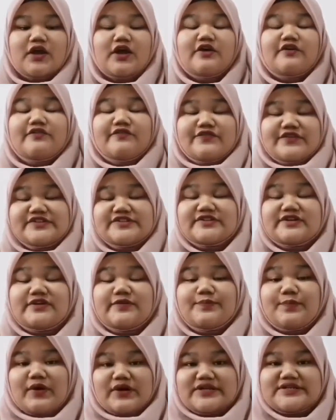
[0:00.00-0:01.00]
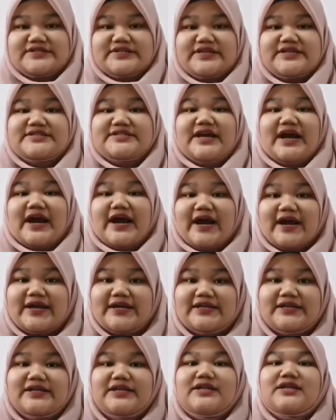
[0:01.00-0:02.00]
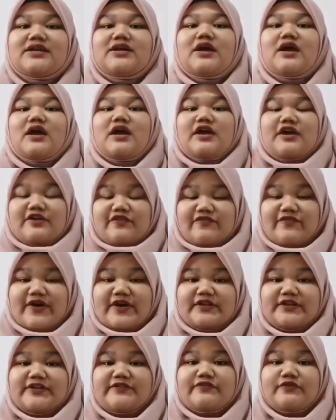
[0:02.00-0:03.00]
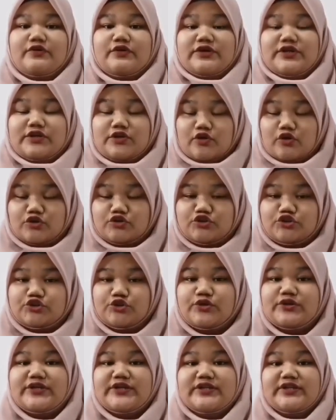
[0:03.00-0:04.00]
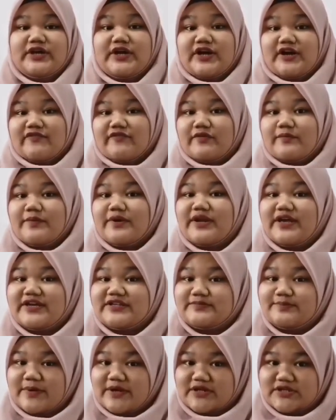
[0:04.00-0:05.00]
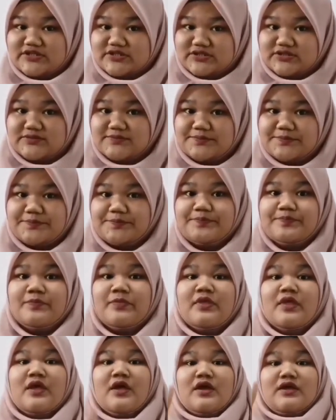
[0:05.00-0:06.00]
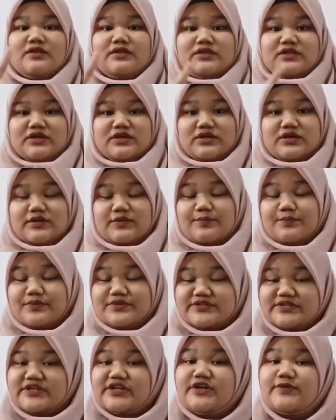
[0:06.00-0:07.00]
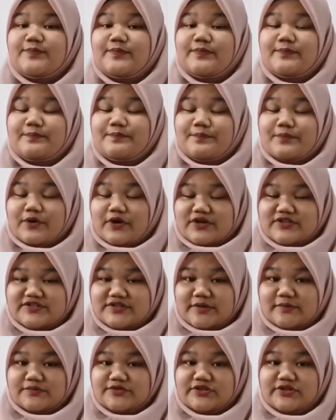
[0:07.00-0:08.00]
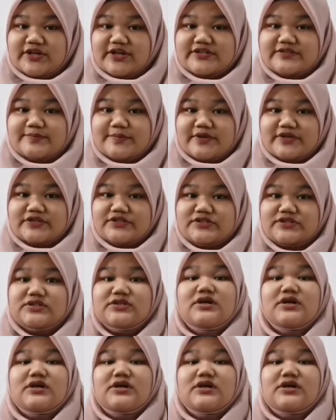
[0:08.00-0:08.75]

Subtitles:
Fiscal policy is highly effective in controlling the government expenditure, the personal consumption expenditure,